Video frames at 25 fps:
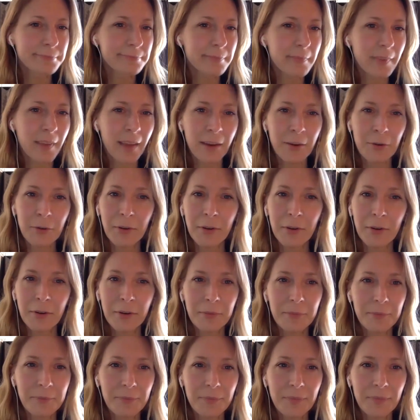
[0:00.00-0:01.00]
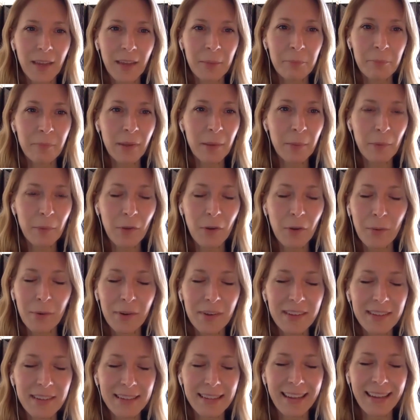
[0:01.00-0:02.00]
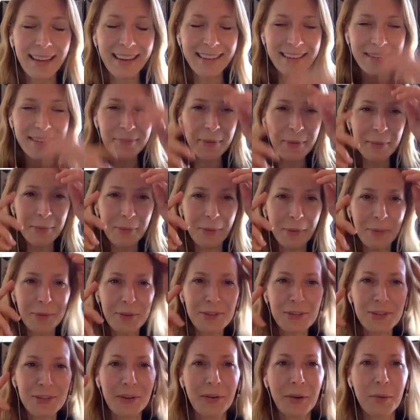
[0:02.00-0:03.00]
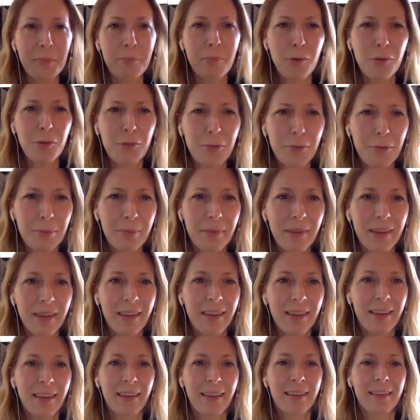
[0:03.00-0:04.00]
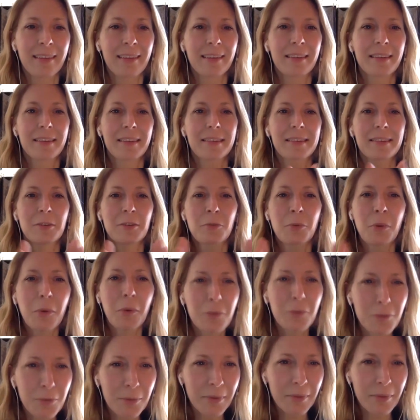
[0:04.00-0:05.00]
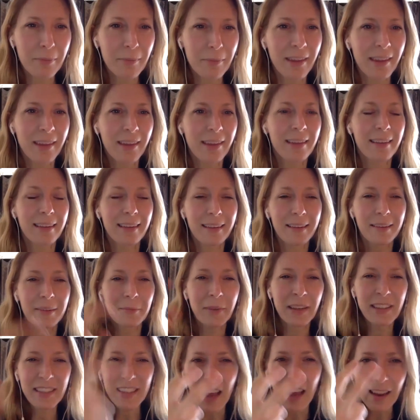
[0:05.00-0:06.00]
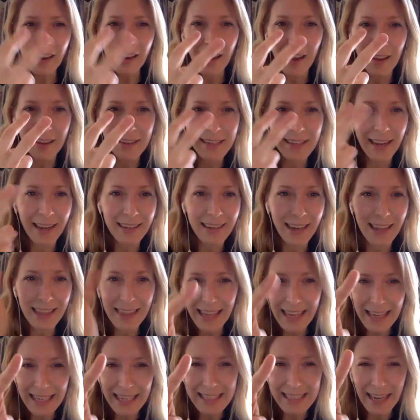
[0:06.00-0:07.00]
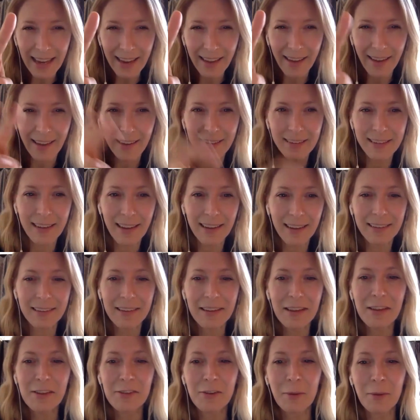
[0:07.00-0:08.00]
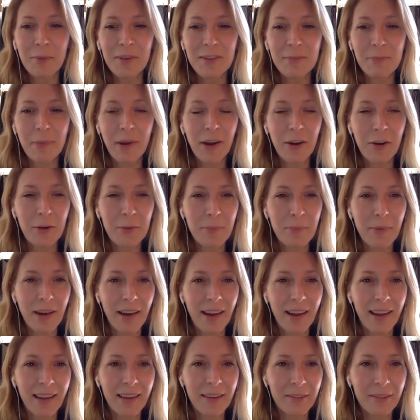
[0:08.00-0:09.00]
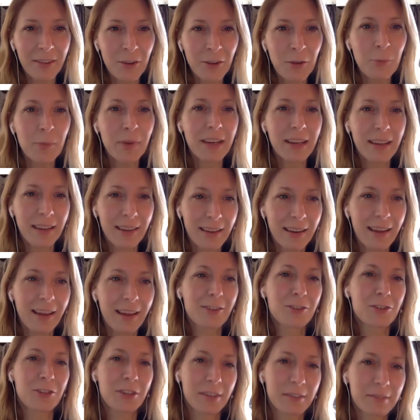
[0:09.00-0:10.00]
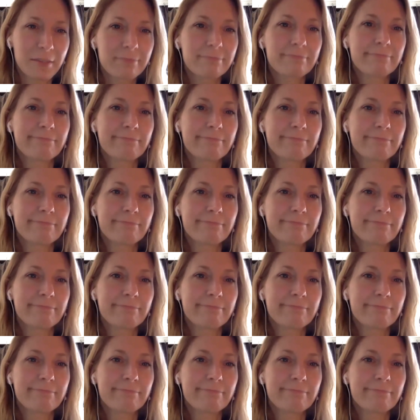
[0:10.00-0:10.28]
I don't know. And people are always, like I said, people are always sharing books with me and quotes with me and it's hmm. eye contact. I think it's eye contact. So I'm inspired yeah. by human connection.